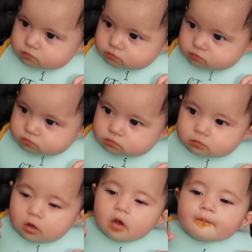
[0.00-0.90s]
doesn't
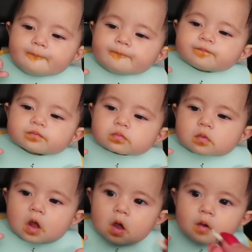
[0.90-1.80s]
stop when it's
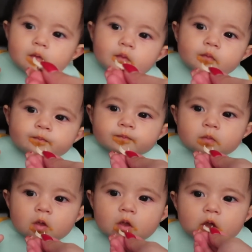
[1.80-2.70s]
chicken. She loves
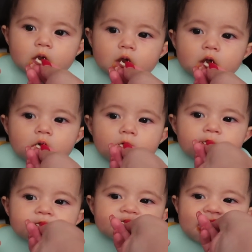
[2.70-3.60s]
it so much.
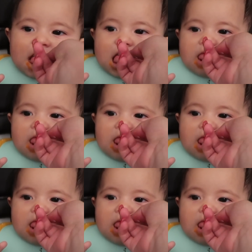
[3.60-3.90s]
She'll